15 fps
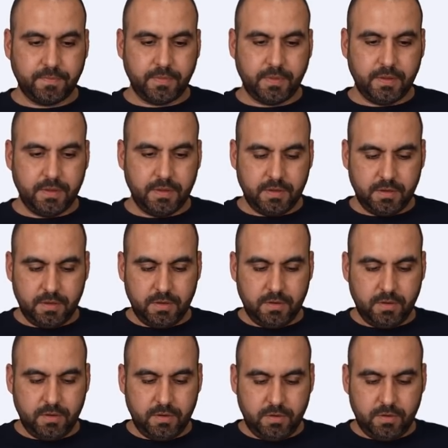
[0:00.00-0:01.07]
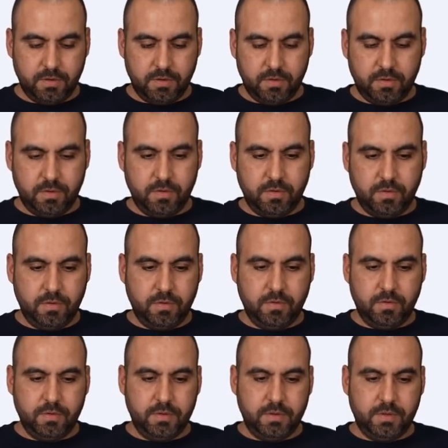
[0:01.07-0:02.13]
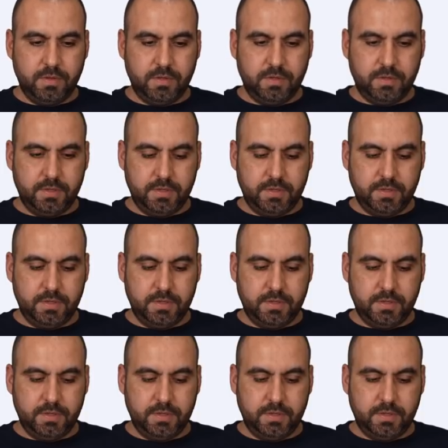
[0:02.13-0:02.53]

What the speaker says: (no one is talking)